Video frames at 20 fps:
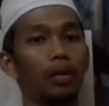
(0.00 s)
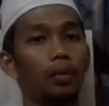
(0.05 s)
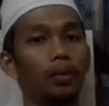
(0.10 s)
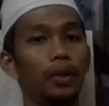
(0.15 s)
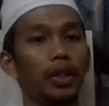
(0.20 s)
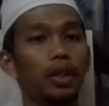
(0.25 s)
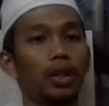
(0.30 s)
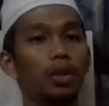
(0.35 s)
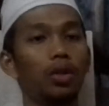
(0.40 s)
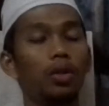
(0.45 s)

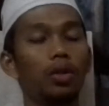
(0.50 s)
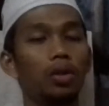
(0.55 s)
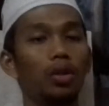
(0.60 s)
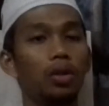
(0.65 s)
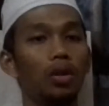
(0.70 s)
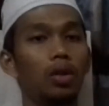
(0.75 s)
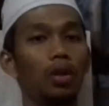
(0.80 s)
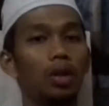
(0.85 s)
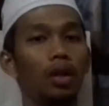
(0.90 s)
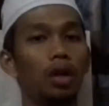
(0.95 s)

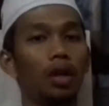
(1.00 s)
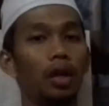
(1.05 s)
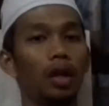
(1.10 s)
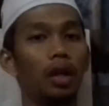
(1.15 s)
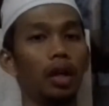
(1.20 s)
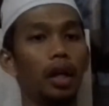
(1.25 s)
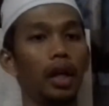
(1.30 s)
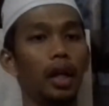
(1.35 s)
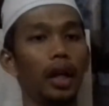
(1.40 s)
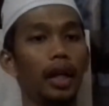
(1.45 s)
video
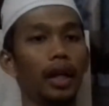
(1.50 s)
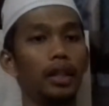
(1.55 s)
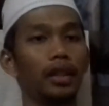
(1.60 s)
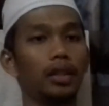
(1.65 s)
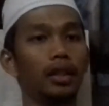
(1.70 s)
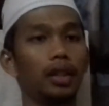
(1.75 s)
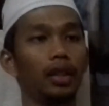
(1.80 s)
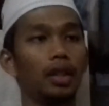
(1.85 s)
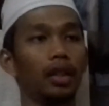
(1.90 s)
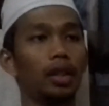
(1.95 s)
at
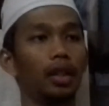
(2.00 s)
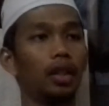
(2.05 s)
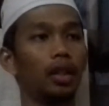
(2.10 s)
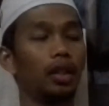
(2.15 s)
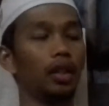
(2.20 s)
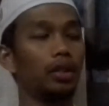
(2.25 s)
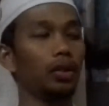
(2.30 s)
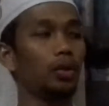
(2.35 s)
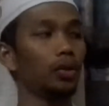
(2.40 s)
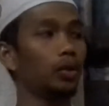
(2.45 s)

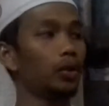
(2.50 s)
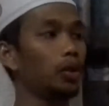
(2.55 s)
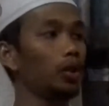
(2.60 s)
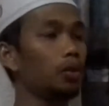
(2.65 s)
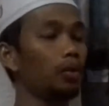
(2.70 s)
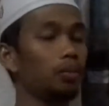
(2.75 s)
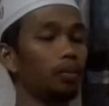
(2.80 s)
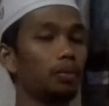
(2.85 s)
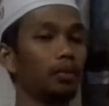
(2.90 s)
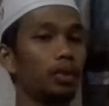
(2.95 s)
the
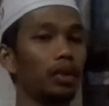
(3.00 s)
YouTube,